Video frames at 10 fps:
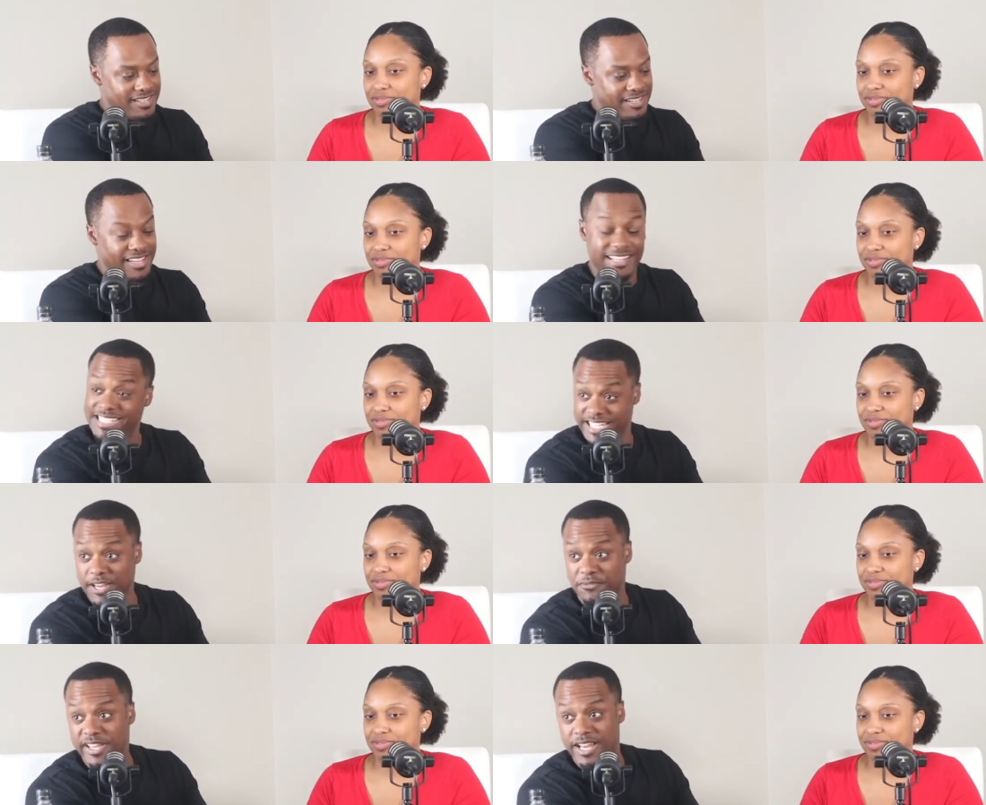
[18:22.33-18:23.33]
Speaker 1: that's if
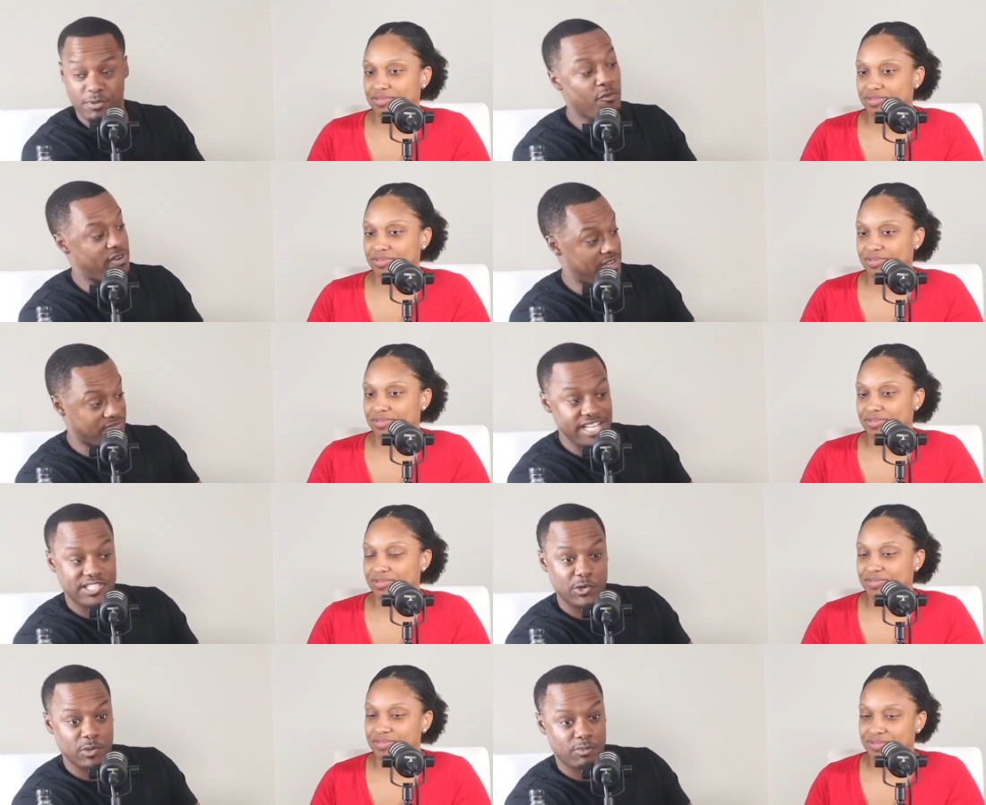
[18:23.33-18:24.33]
they approve it. If they
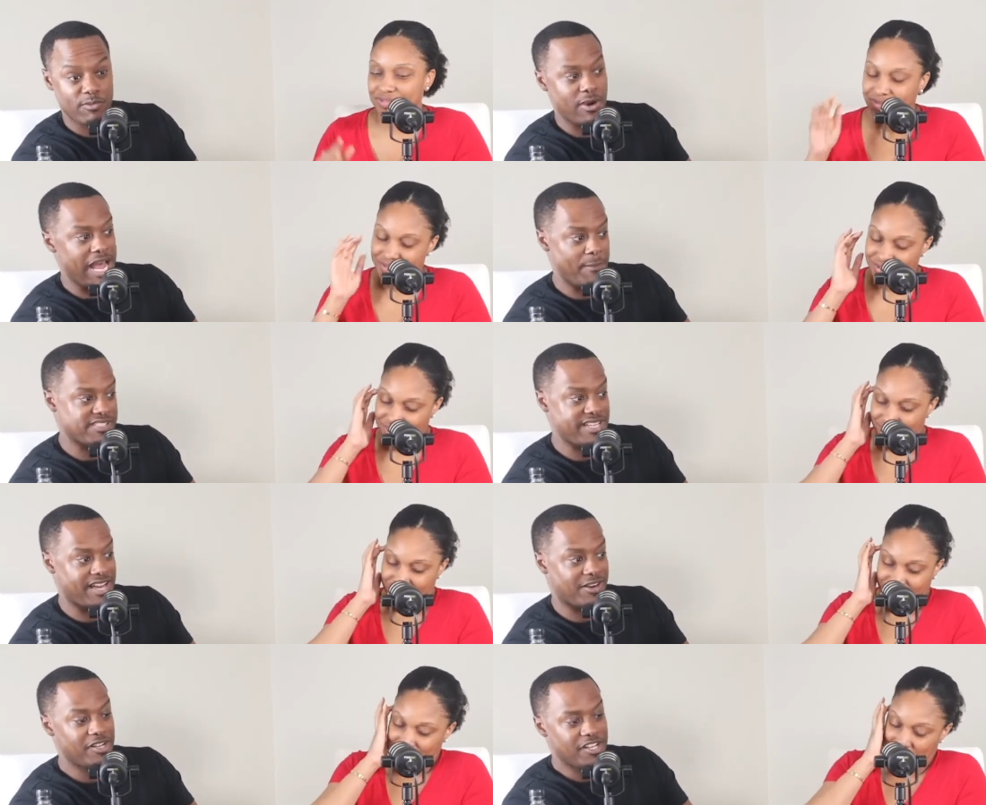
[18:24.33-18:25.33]
don't approve it, what happens
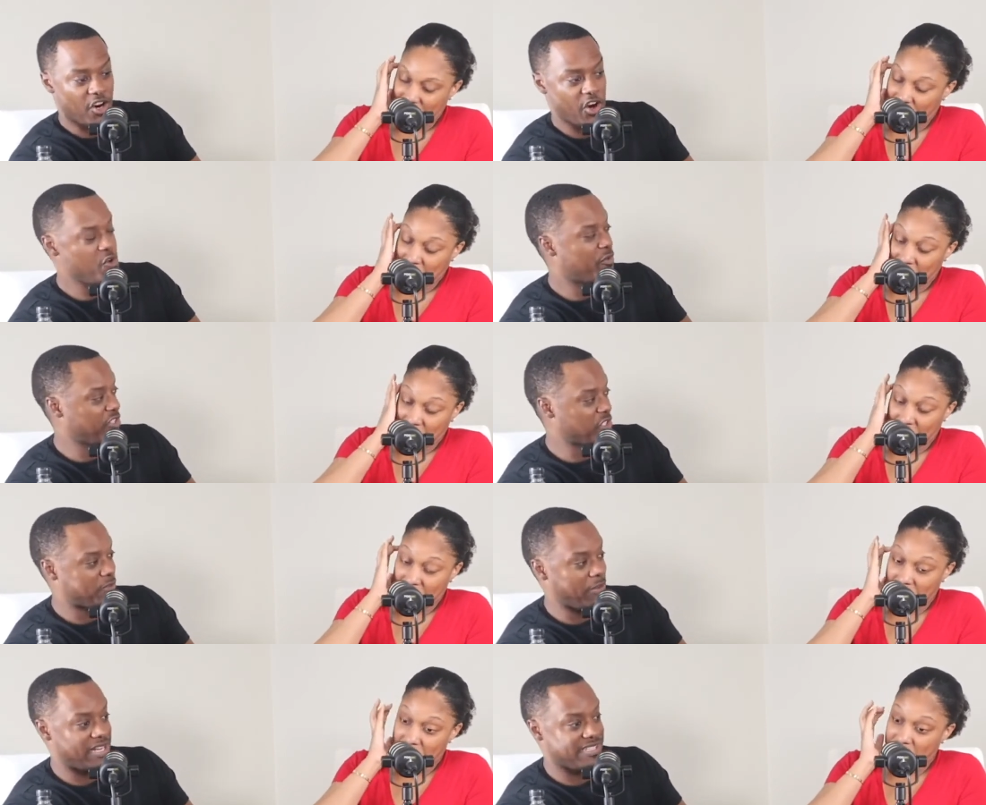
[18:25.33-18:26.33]
now? Are you one of those people
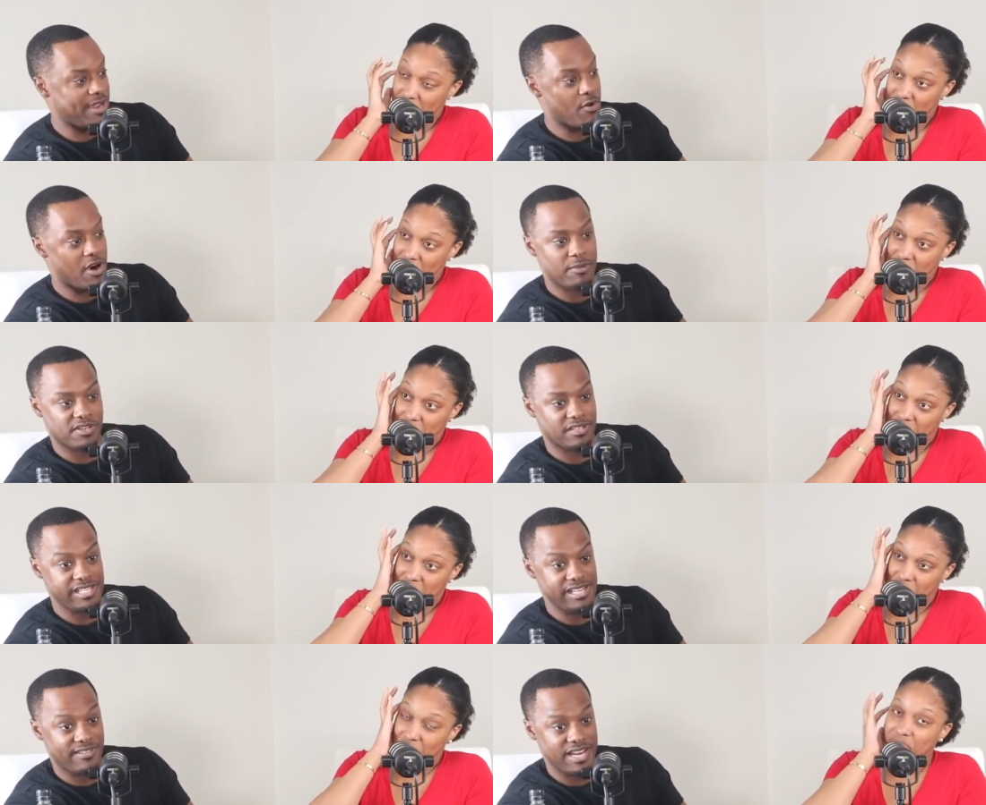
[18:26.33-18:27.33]
that say, "Well, I was going to
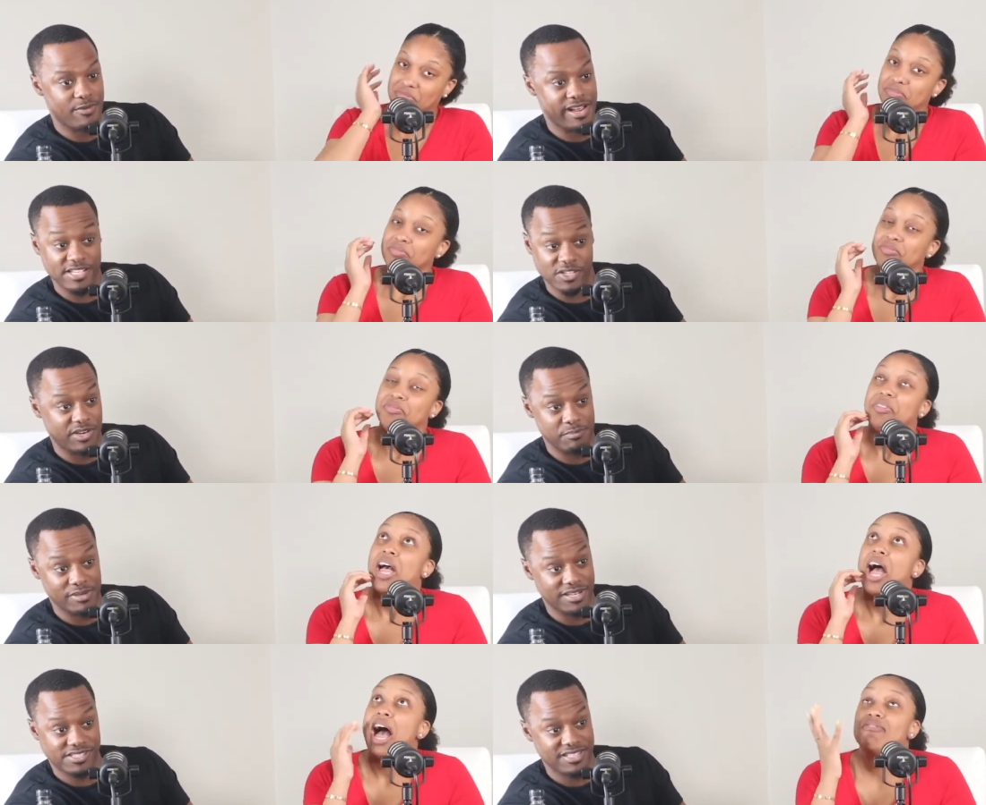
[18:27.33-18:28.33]
leave anyway. It's already booked."
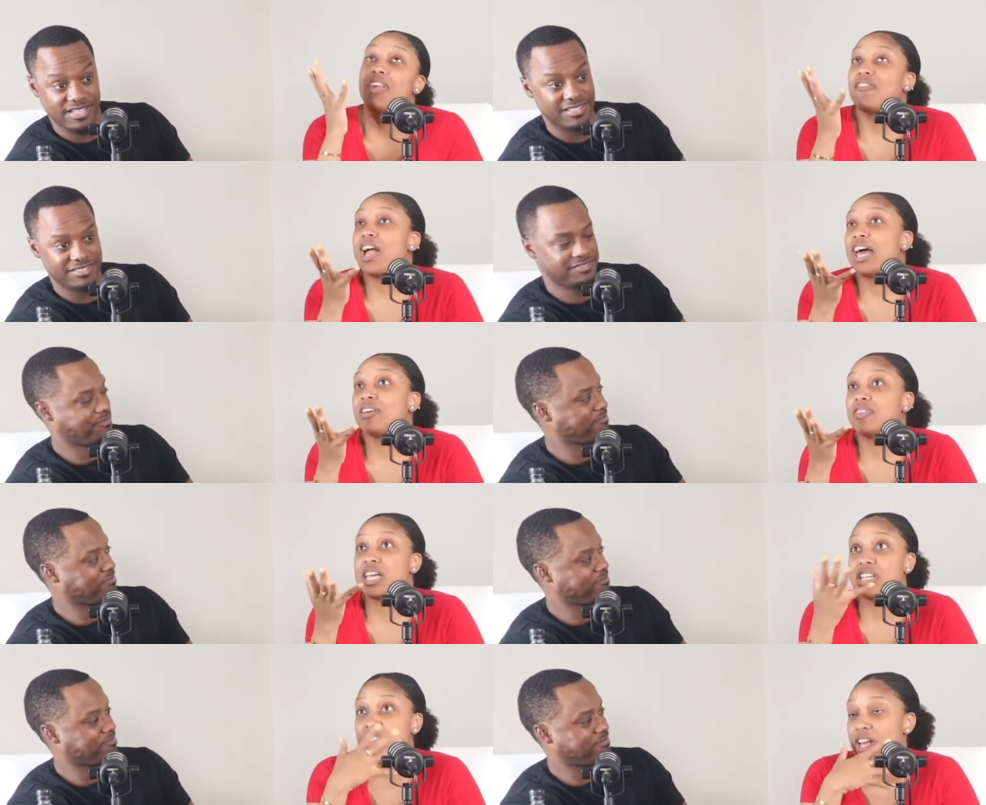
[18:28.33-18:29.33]
So I've never
Speaker 2: had a
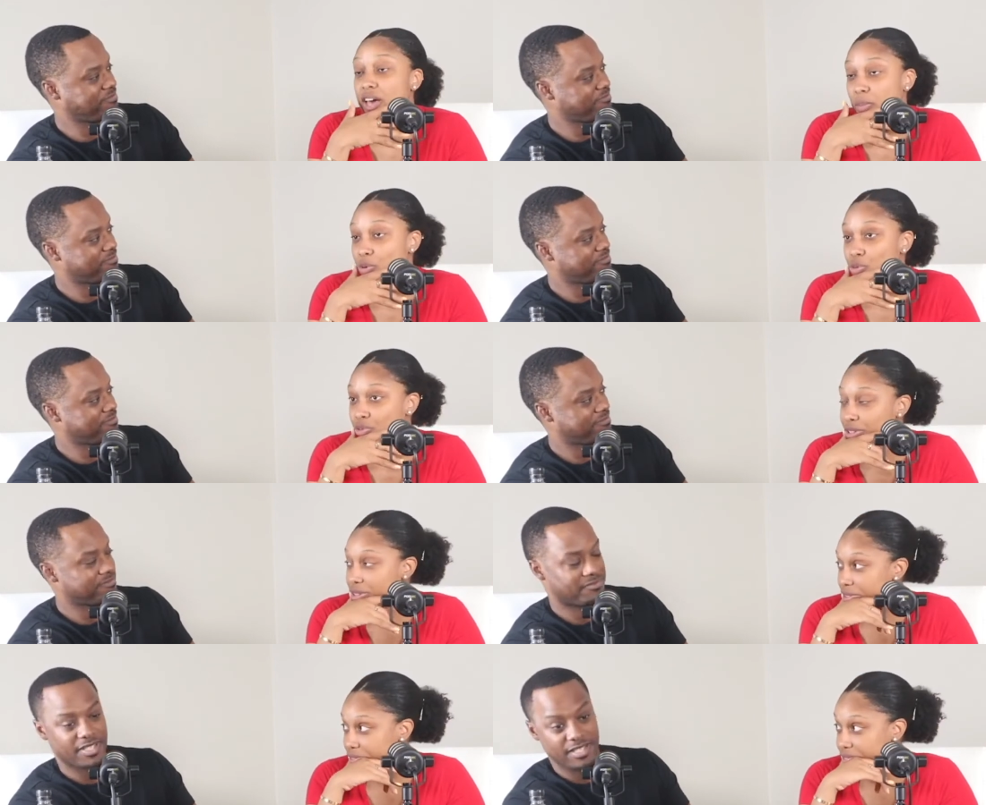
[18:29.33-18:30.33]
vacation not approved.
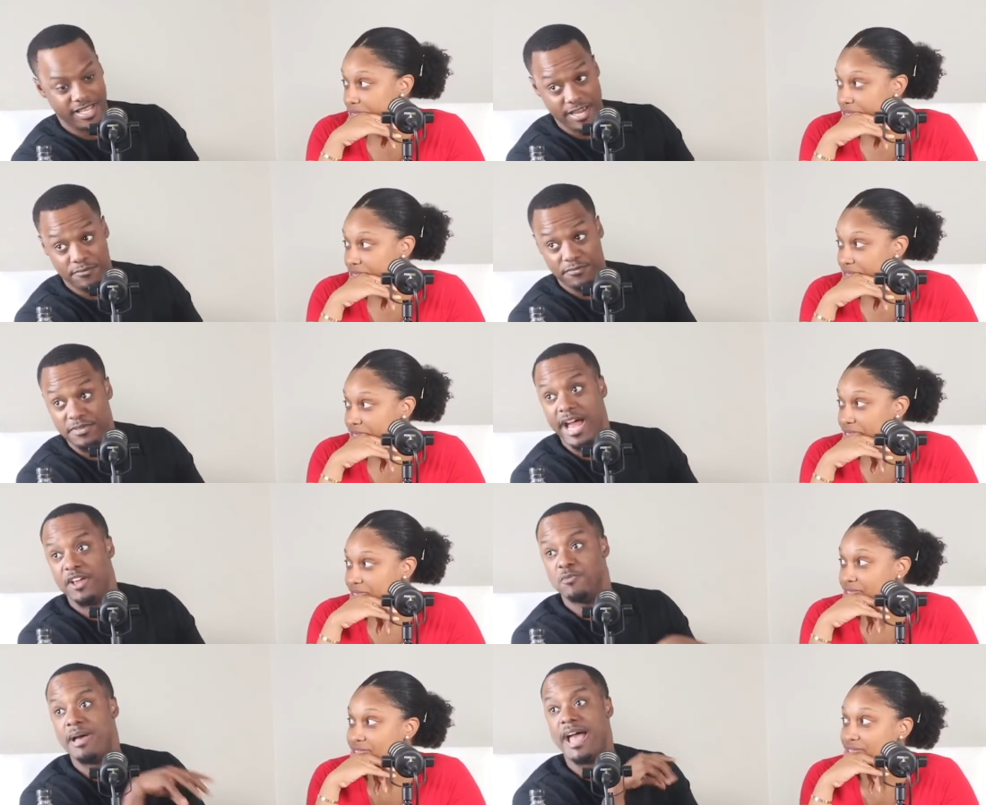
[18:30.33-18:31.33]
Speaker 1: If now you
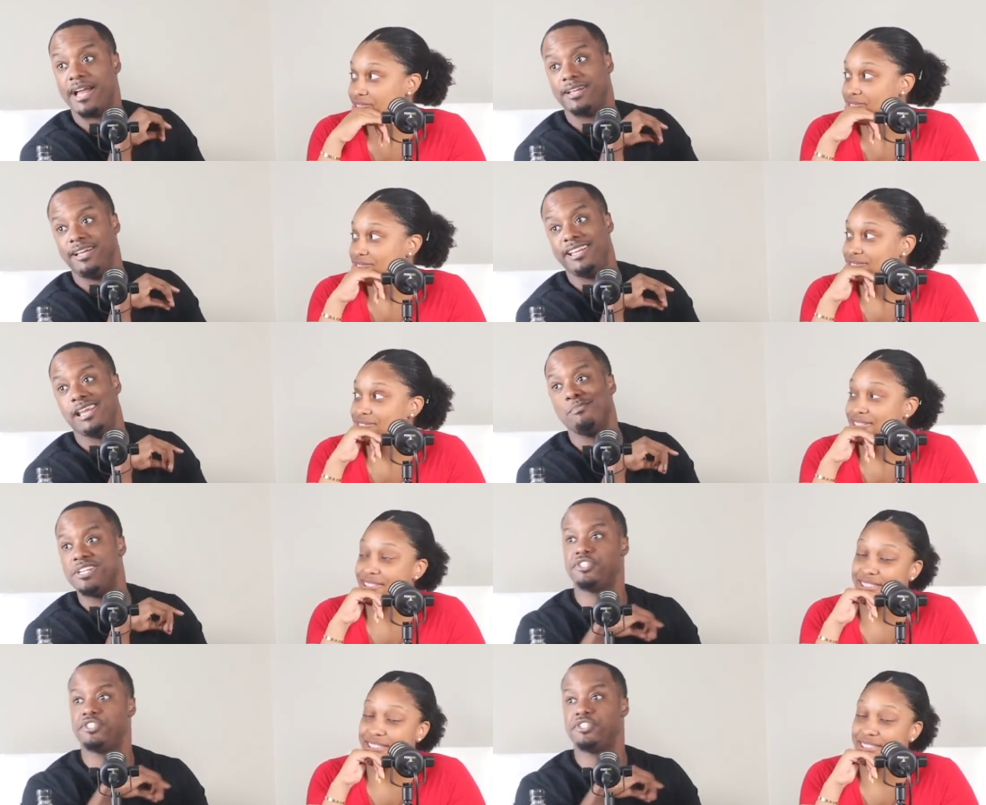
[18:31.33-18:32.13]
back and they miss you,